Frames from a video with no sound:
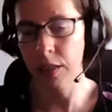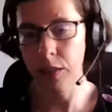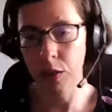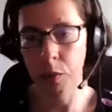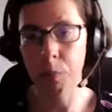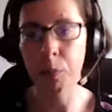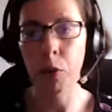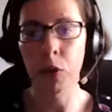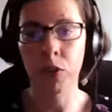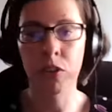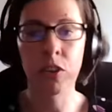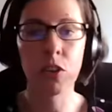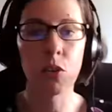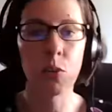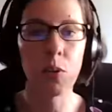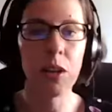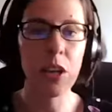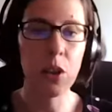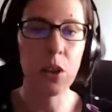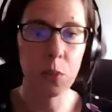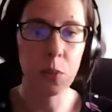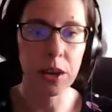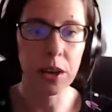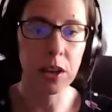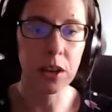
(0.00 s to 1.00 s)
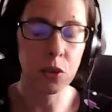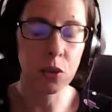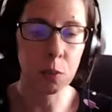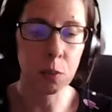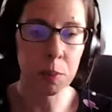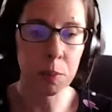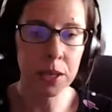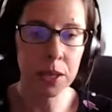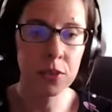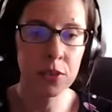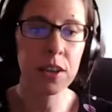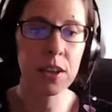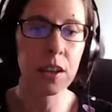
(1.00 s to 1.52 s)
the person is really ready to
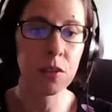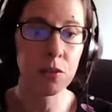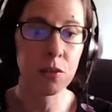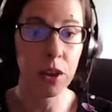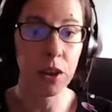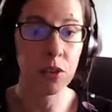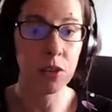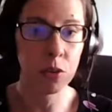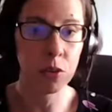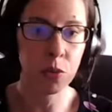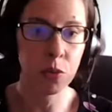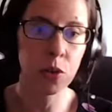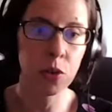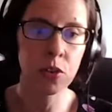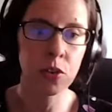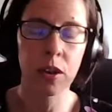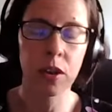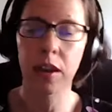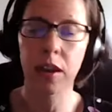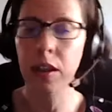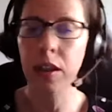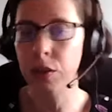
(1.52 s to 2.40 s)
pitch, and vice versa.